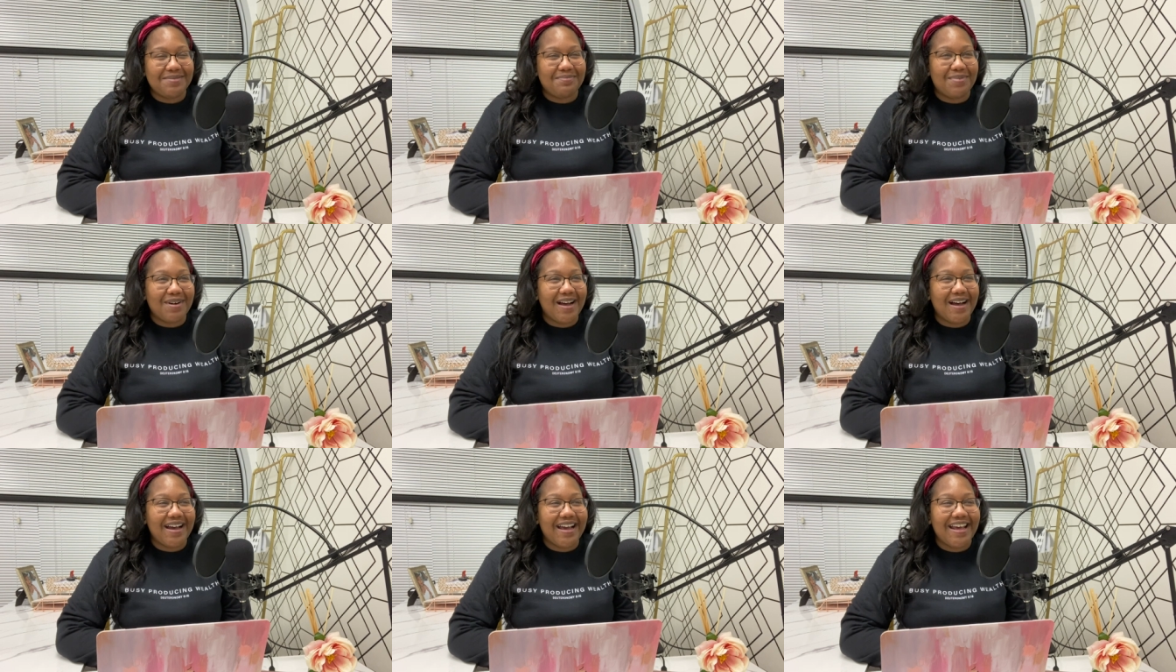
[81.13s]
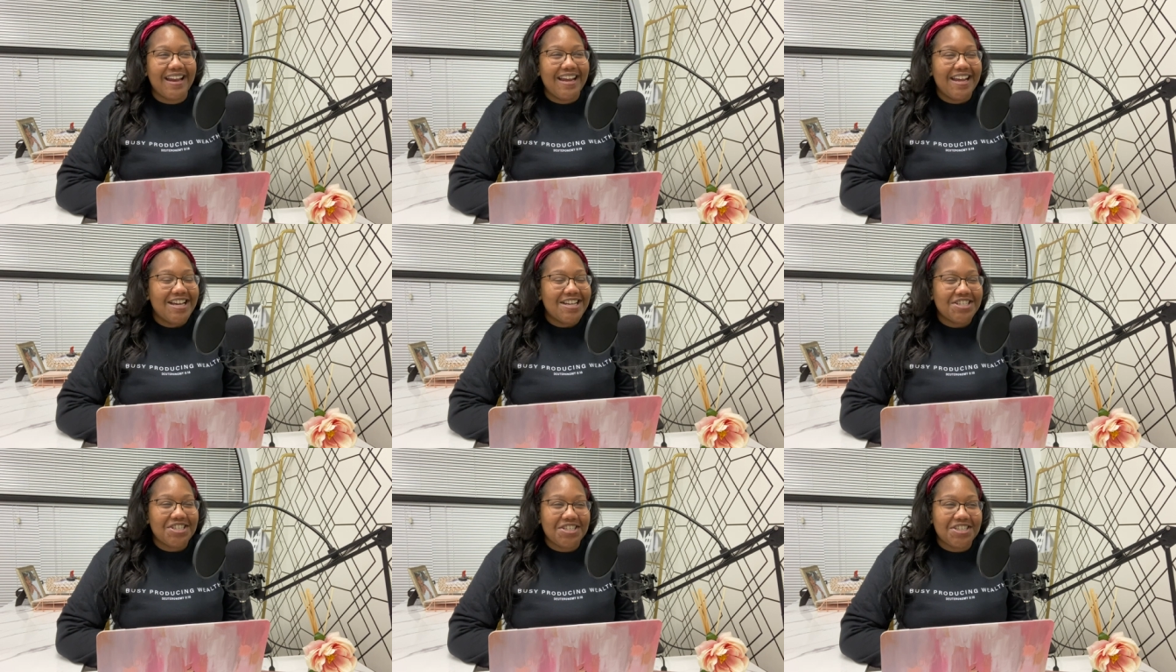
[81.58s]
But
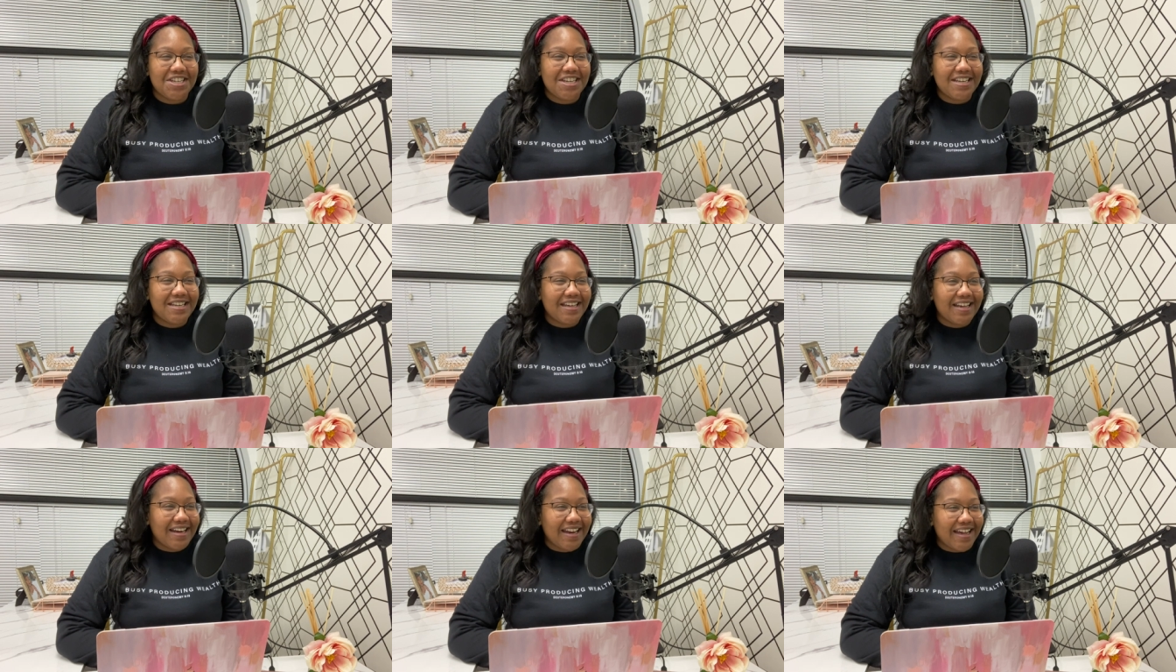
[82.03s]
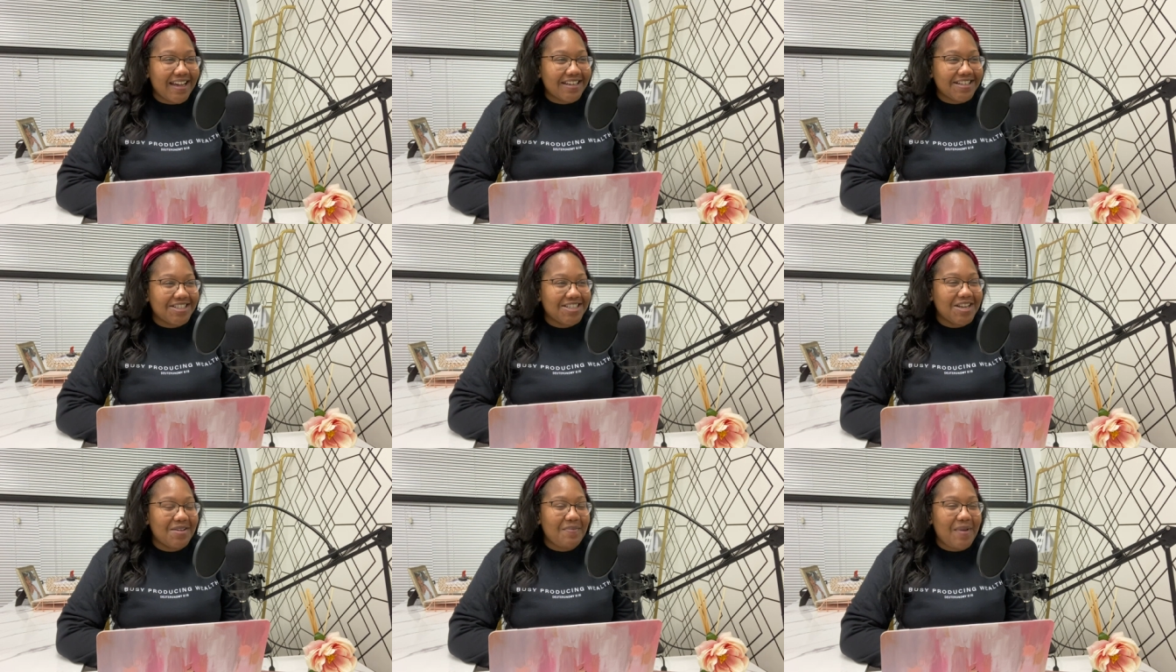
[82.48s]
she did it.
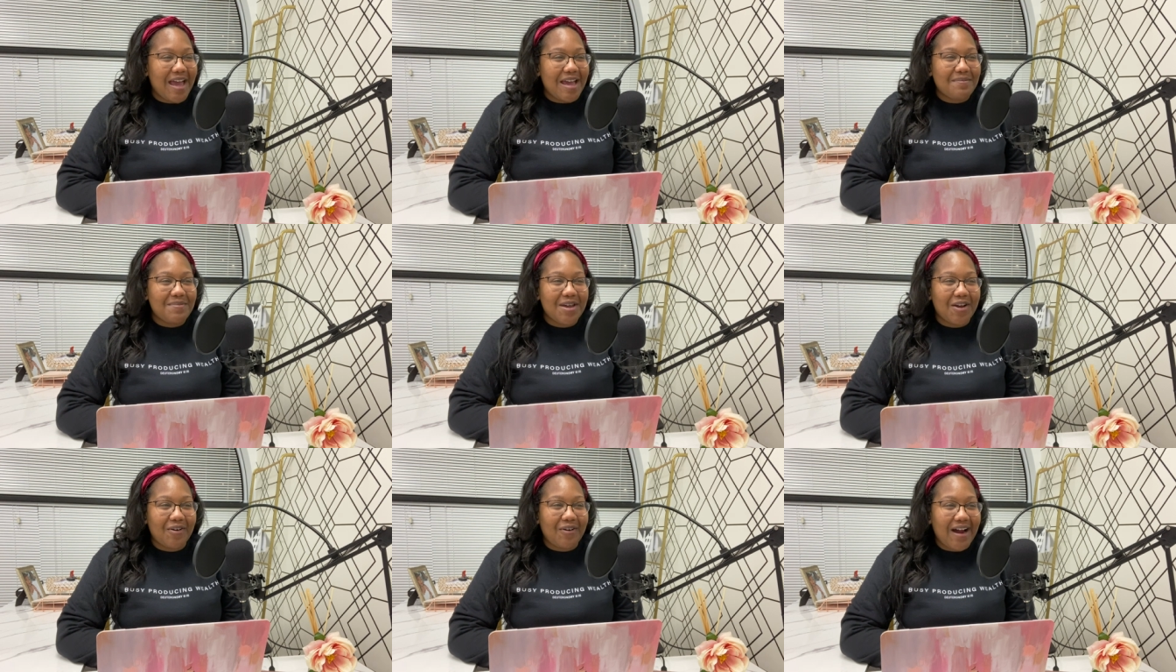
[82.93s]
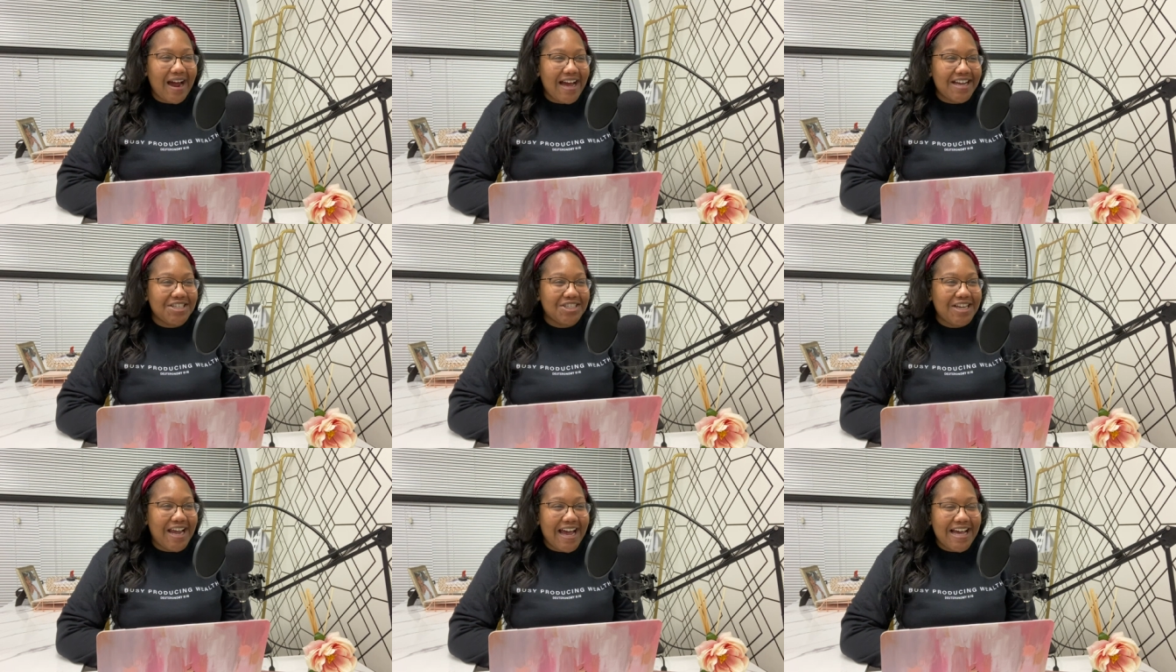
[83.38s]
She made me cry.
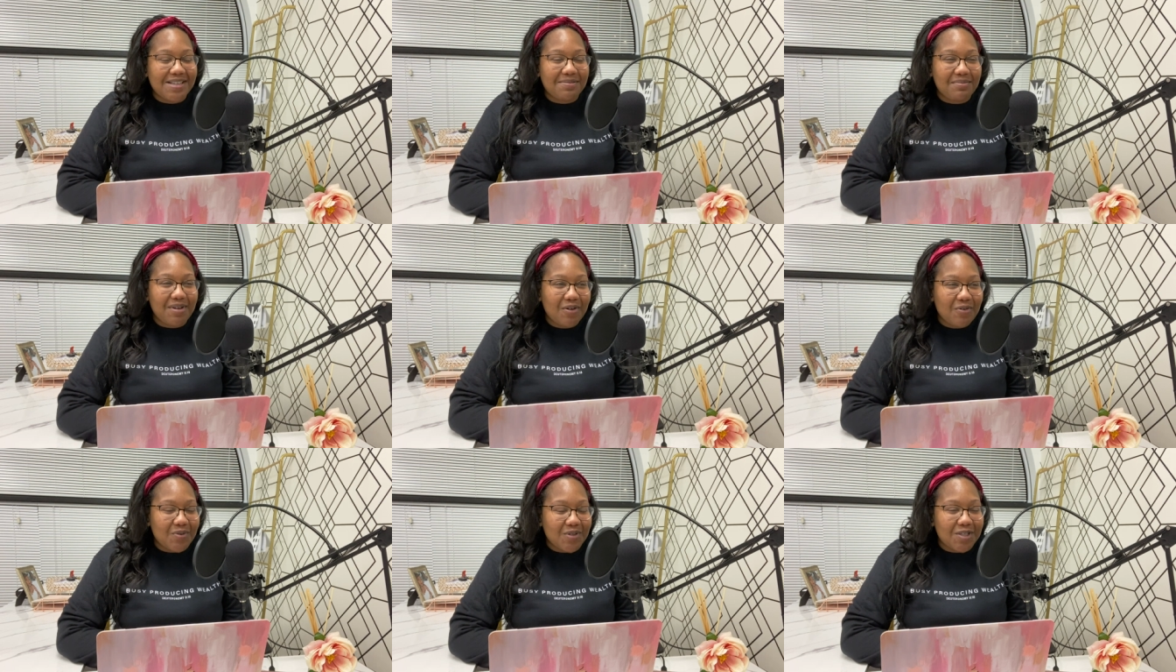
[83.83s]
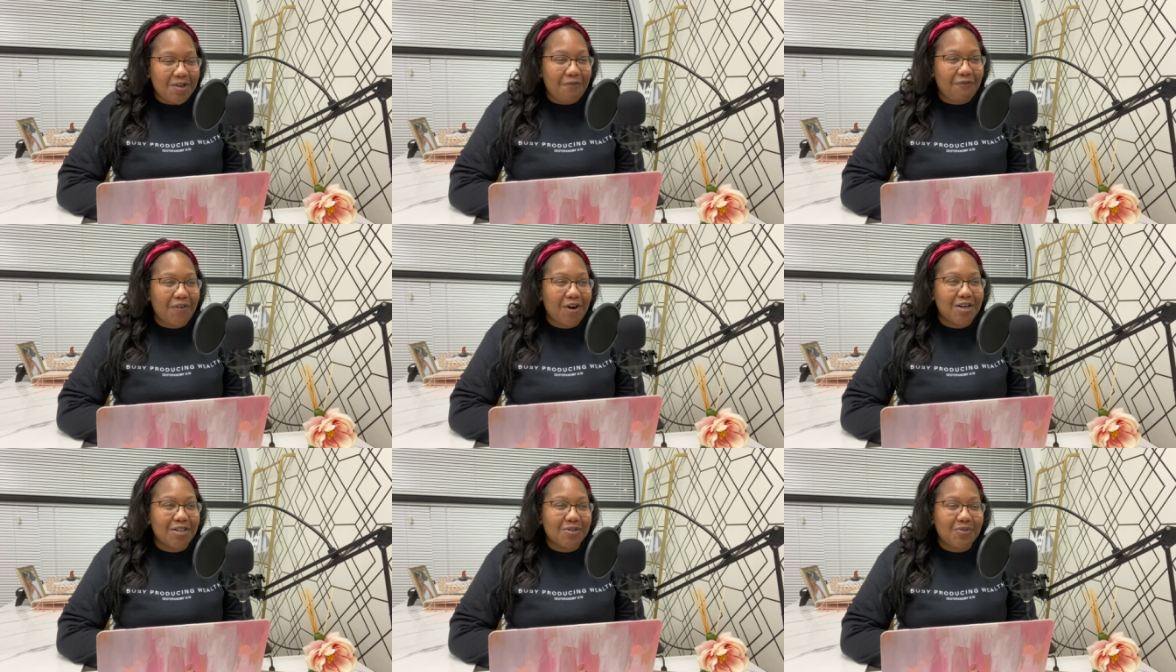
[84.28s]
Jasmine was the
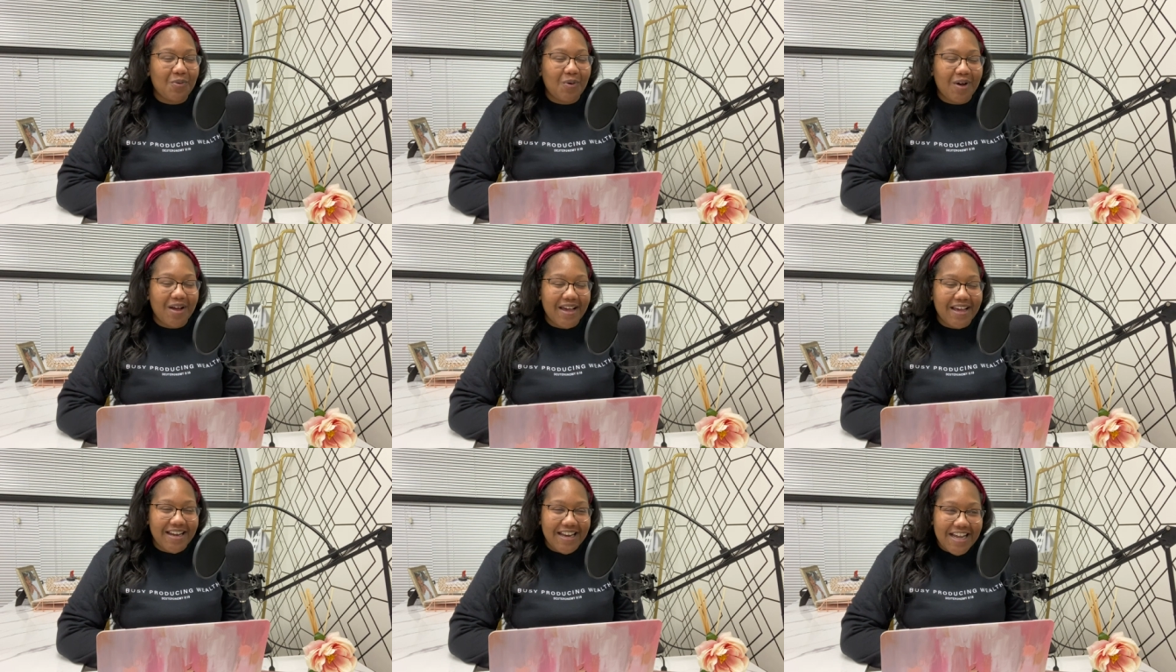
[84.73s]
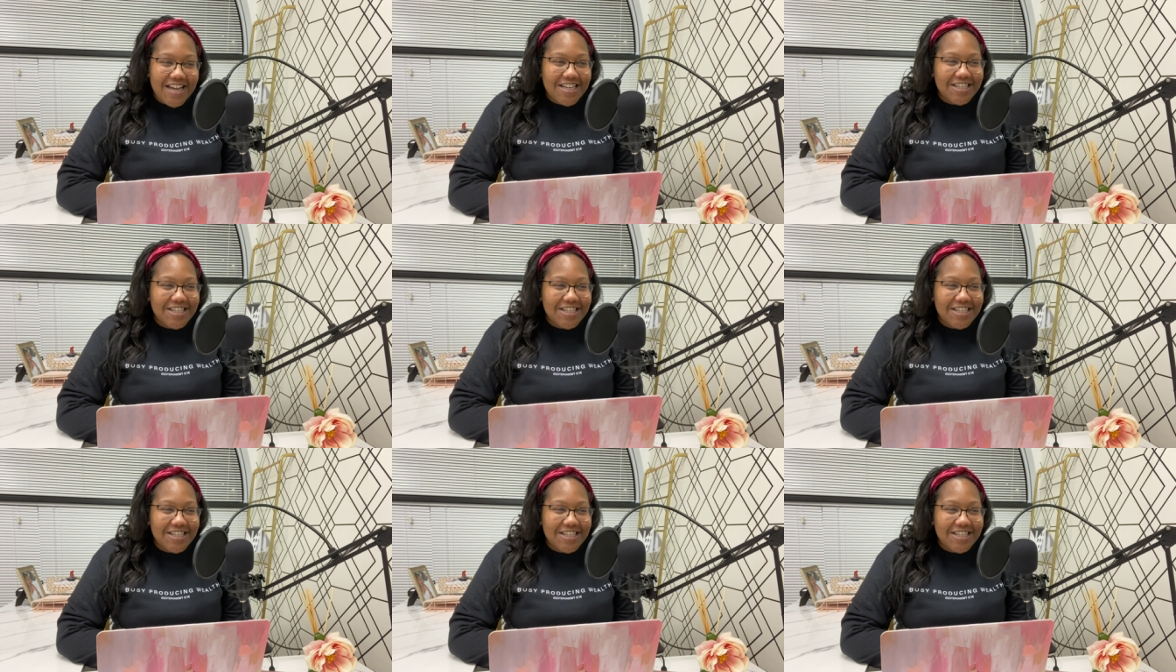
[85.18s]
first one.